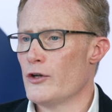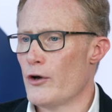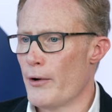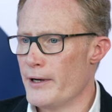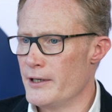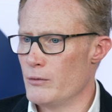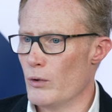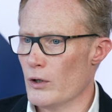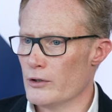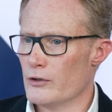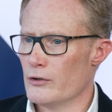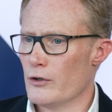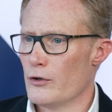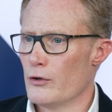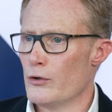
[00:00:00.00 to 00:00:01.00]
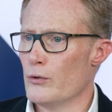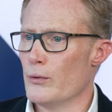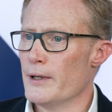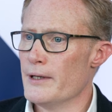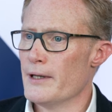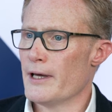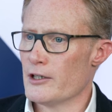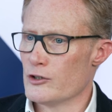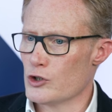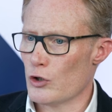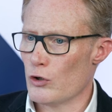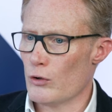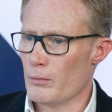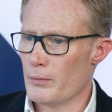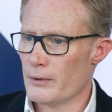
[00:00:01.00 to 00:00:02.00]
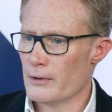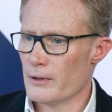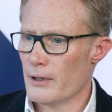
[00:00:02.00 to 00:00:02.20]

know anyone who in their job